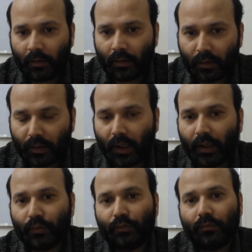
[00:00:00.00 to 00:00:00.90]

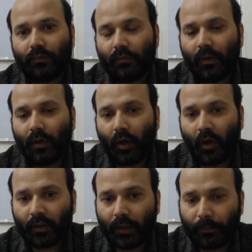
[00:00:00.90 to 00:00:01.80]
Now,
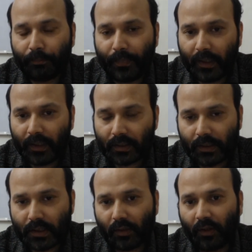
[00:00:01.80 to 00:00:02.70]
on the
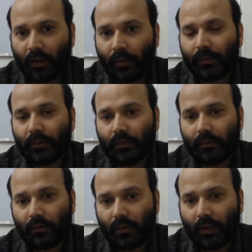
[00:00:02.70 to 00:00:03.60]
basis of
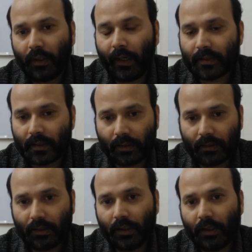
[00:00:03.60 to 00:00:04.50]
last
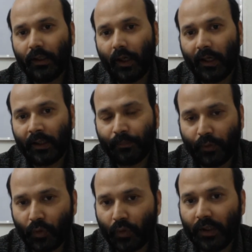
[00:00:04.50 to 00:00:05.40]
3 and
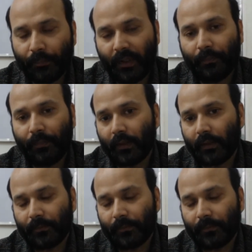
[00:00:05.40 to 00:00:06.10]
4 year paper,